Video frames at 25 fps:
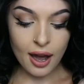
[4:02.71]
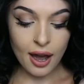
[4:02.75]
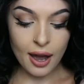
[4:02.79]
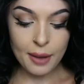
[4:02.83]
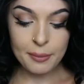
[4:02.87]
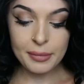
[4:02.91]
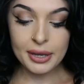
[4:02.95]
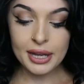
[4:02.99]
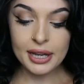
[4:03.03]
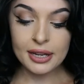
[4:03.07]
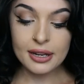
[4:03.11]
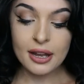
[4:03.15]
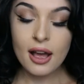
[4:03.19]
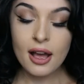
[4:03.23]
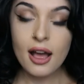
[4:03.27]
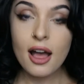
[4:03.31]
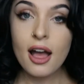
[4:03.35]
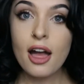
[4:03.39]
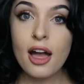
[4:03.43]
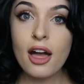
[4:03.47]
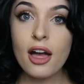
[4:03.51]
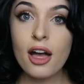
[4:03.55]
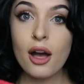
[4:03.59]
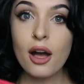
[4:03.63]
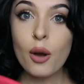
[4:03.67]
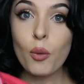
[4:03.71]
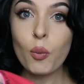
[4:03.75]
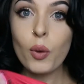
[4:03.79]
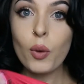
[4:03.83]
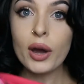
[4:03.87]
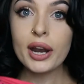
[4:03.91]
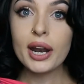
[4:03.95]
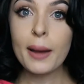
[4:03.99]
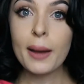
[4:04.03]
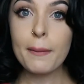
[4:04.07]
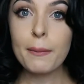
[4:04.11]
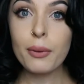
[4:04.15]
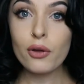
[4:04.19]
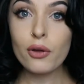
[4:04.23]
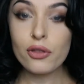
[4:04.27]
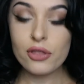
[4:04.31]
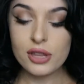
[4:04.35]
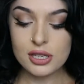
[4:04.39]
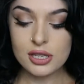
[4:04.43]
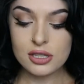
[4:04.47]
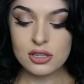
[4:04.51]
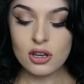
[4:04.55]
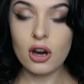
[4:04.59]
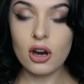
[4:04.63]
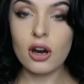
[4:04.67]
I mean, when I put
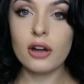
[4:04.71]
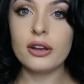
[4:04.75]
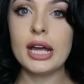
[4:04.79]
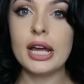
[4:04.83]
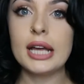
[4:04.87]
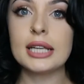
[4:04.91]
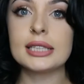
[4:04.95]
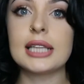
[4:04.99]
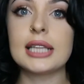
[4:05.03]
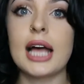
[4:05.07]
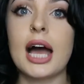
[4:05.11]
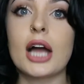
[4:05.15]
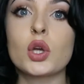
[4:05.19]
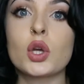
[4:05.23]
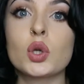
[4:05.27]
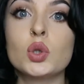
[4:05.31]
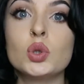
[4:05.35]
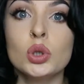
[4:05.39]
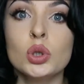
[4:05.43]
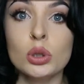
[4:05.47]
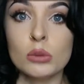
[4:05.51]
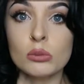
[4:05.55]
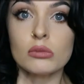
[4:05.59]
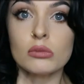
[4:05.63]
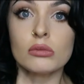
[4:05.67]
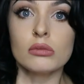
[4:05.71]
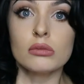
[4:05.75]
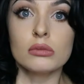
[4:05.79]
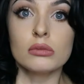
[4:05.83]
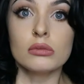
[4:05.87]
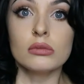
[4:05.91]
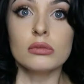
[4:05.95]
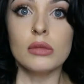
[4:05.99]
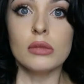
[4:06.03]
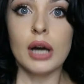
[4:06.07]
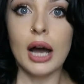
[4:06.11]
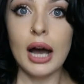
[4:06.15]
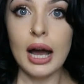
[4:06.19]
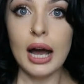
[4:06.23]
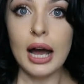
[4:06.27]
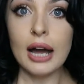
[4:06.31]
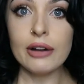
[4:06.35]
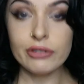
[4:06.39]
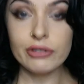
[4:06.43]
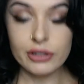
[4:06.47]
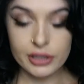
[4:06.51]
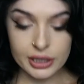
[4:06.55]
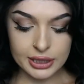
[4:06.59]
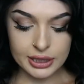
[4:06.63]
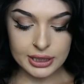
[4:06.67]
this on, it's like
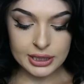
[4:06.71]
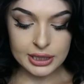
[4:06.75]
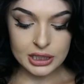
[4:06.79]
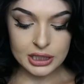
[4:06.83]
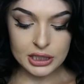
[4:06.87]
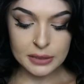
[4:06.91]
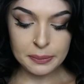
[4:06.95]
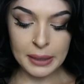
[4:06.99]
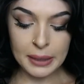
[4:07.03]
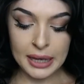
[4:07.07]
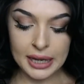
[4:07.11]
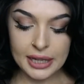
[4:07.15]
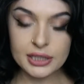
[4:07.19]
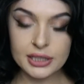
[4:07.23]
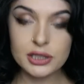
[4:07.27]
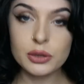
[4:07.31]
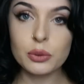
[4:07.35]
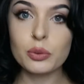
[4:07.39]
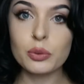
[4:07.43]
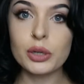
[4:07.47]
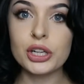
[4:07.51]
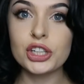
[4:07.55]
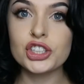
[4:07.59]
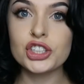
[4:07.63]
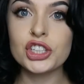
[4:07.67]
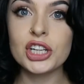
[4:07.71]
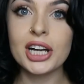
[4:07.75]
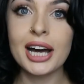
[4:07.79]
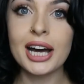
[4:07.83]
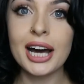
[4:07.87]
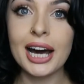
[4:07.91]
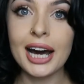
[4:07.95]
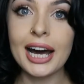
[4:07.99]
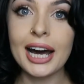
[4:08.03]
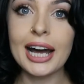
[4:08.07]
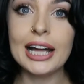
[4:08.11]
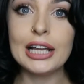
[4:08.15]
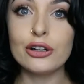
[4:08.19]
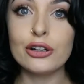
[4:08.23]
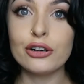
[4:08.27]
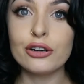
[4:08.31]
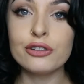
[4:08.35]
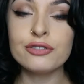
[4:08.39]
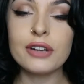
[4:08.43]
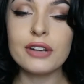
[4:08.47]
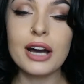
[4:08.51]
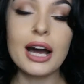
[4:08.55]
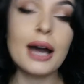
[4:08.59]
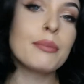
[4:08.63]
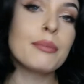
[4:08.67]
everything's into place, which I
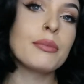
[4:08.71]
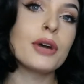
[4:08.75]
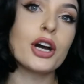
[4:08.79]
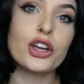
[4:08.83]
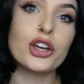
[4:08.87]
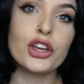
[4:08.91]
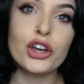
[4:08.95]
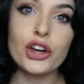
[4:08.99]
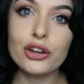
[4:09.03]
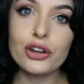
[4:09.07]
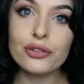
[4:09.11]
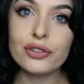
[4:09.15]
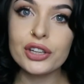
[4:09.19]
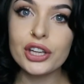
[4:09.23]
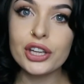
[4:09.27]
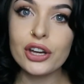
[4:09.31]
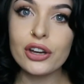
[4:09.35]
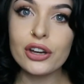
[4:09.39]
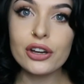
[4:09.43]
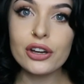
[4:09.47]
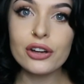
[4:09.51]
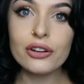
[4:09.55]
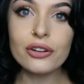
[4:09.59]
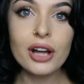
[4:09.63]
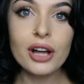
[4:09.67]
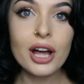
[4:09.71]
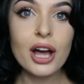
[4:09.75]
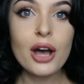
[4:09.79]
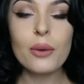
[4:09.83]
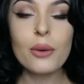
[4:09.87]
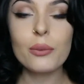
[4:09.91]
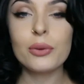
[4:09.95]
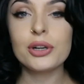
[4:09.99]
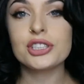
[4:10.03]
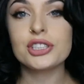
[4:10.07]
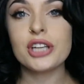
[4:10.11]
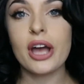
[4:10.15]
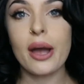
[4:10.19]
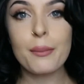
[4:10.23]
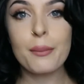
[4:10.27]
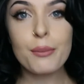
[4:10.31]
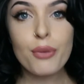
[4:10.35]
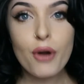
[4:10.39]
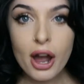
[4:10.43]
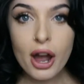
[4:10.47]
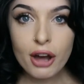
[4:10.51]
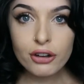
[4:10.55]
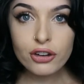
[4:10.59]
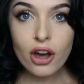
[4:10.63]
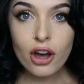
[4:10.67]
love. I'm a curvy girl, which I'm
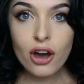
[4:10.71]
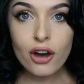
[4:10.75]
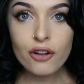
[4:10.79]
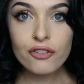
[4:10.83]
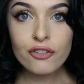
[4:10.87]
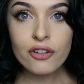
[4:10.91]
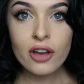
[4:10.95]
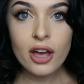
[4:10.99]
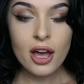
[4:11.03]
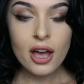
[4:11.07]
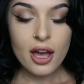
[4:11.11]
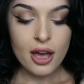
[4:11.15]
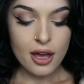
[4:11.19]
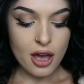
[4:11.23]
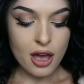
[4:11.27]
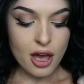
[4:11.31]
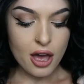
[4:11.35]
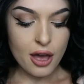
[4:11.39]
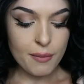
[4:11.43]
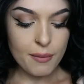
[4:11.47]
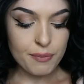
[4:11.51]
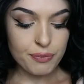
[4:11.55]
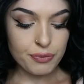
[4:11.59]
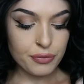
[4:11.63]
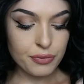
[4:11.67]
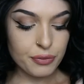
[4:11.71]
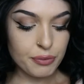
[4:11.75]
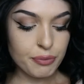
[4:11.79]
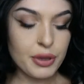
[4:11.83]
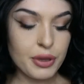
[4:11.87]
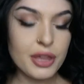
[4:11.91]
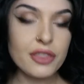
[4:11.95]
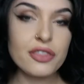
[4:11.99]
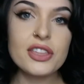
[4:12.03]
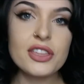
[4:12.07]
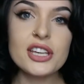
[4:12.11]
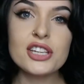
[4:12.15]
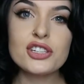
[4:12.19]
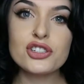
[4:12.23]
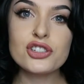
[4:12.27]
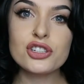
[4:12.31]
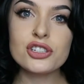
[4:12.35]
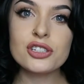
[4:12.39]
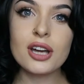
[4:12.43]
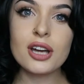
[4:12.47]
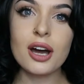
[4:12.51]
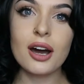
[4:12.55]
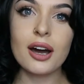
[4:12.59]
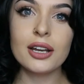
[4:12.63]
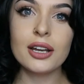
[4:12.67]
proud of, um, but this
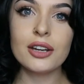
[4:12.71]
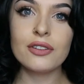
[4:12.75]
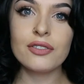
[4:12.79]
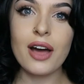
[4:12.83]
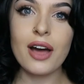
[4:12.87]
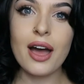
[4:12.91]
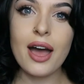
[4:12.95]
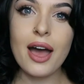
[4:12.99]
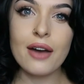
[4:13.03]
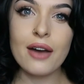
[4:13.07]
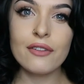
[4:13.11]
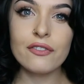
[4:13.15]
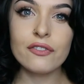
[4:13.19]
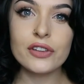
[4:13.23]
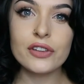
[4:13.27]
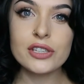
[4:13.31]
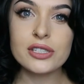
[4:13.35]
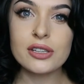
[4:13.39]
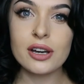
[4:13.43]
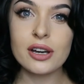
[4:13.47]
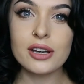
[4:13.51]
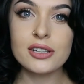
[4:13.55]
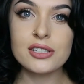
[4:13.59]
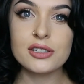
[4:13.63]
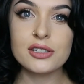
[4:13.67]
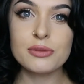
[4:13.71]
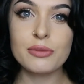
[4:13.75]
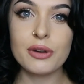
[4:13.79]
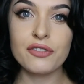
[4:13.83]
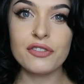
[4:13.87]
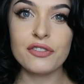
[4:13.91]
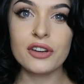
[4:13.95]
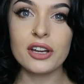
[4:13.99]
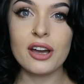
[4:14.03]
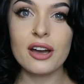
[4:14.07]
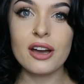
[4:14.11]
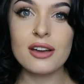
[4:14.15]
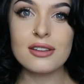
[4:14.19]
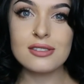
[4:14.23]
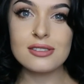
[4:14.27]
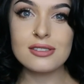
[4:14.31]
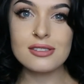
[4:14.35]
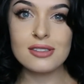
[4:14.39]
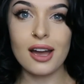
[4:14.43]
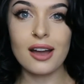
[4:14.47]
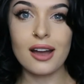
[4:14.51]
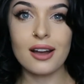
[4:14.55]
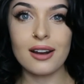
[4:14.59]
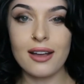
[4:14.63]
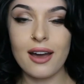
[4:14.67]
just kind of like emphasises my figure
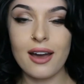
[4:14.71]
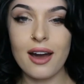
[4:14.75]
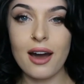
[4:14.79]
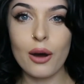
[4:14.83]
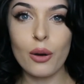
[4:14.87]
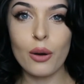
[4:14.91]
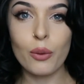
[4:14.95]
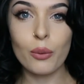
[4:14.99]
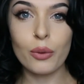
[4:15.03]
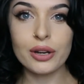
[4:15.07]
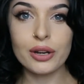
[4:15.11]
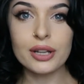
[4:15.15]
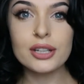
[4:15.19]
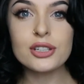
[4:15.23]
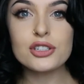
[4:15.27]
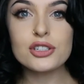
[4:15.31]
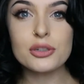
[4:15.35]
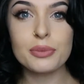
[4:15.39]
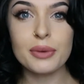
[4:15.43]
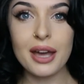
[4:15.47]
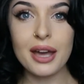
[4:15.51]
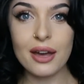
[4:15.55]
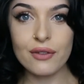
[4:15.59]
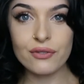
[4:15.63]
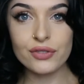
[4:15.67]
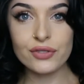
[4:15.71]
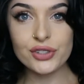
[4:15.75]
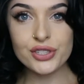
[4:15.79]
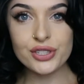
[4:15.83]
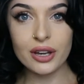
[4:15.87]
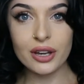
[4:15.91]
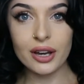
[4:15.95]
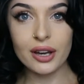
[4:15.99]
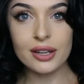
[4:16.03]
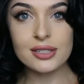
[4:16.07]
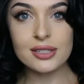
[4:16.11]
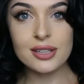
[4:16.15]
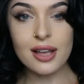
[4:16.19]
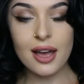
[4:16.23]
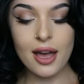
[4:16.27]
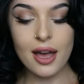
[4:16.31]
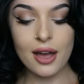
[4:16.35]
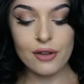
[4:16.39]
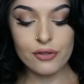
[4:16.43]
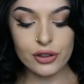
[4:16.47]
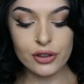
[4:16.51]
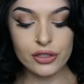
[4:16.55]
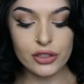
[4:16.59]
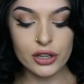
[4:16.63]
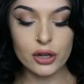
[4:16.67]
exactly how I want it to be emphasised. Like
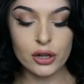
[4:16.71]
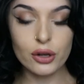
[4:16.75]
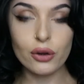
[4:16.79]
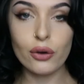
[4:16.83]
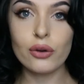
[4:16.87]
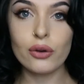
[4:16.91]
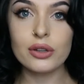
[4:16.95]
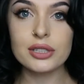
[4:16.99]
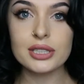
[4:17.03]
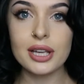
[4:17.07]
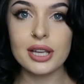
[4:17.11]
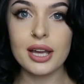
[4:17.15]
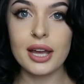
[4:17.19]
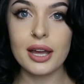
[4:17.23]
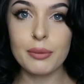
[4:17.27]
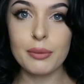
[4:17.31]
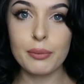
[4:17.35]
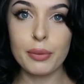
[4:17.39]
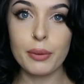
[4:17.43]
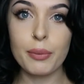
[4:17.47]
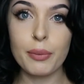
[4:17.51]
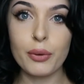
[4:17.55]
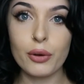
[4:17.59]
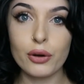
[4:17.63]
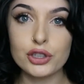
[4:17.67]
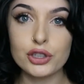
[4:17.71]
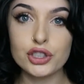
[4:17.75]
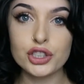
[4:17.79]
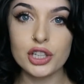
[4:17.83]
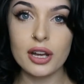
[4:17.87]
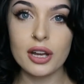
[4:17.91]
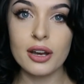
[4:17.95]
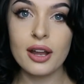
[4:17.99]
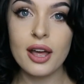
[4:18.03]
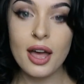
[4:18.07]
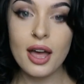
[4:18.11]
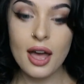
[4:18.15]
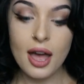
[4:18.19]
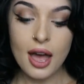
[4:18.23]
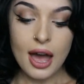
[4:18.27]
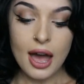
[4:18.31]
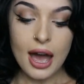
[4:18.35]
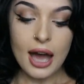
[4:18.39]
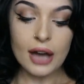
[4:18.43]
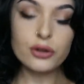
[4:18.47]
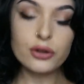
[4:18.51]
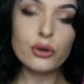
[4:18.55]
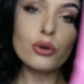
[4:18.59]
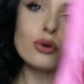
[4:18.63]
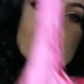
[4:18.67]
everything looks in proportion.
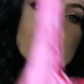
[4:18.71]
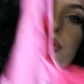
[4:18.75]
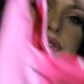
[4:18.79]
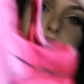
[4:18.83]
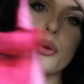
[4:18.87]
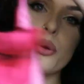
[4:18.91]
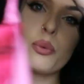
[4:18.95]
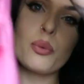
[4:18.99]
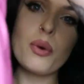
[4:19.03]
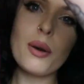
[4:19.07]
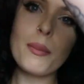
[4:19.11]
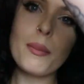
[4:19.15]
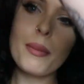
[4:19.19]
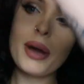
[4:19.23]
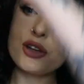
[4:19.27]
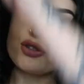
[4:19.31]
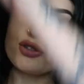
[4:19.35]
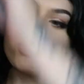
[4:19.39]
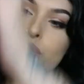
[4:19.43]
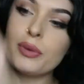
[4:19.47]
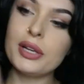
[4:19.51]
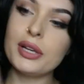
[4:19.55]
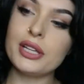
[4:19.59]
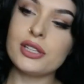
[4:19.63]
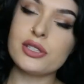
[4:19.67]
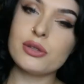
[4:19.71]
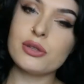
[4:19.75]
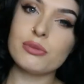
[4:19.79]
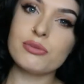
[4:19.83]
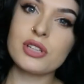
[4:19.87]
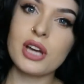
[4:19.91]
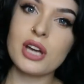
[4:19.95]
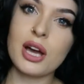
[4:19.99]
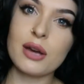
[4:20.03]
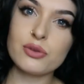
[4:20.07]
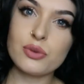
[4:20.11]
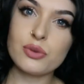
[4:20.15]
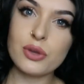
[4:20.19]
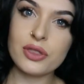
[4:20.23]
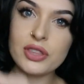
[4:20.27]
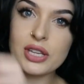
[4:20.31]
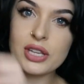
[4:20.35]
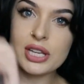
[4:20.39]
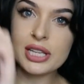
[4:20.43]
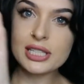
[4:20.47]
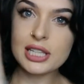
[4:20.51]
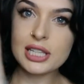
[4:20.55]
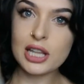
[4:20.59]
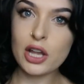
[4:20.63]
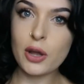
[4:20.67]
And also what my trouble is sometimes with
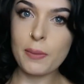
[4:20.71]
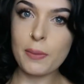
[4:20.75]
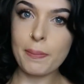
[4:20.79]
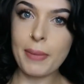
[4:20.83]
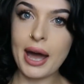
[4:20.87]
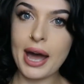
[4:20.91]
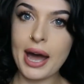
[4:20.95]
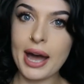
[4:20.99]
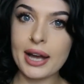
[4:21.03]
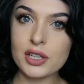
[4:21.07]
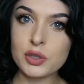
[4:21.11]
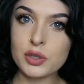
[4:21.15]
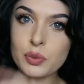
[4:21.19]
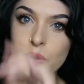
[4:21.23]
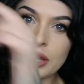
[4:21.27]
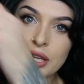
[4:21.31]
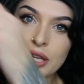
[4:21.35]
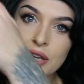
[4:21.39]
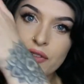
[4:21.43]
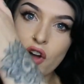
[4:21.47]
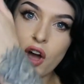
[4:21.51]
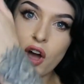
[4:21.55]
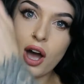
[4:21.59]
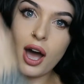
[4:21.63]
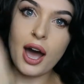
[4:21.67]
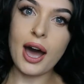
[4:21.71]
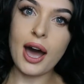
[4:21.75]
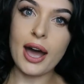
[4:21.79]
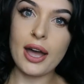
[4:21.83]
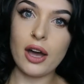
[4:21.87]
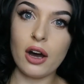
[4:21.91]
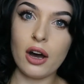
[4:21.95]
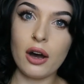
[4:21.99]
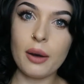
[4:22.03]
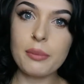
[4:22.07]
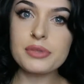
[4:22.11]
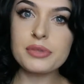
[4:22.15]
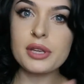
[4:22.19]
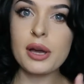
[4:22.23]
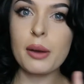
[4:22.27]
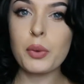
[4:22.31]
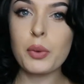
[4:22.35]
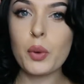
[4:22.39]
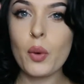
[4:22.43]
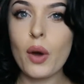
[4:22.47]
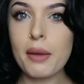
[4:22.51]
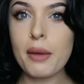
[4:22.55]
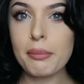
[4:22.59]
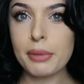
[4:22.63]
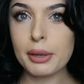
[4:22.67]
these low backs when they've got high arms, I'm
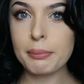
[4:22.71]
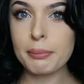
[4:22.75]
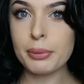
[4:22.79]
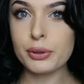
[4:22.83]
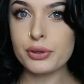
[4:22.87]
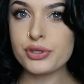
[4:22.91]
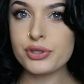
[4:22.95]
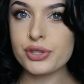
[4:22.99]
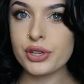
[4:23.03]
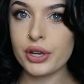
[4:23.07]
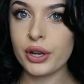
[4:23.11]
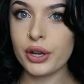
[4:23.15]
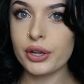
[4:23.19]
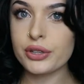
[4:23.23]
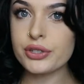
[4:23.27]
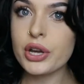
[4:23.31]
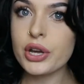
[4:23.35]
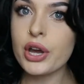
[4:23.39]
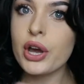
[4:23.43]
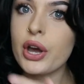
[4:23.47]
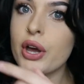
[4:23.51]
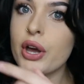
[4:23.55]
quite big busted.